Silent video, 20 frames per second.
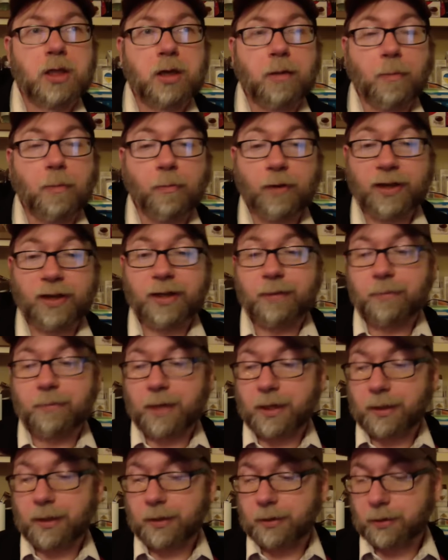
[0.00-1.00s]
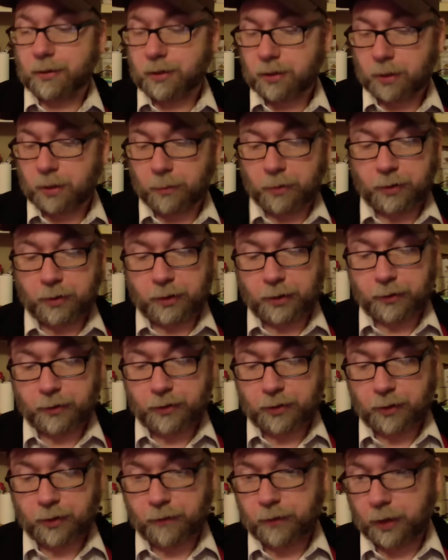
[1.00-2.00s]
bringing back some of the
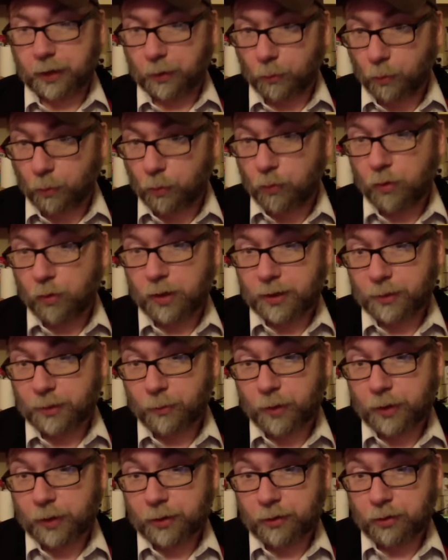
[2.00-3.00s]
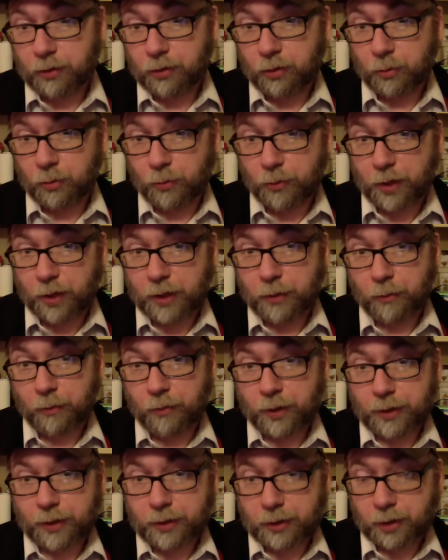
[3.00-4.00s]
stuff that I wanted to do
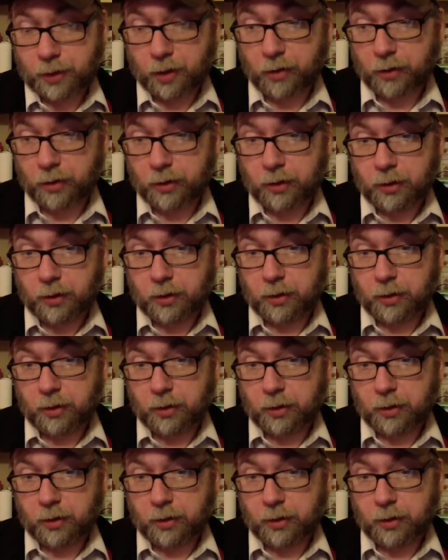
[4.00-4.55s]
when I started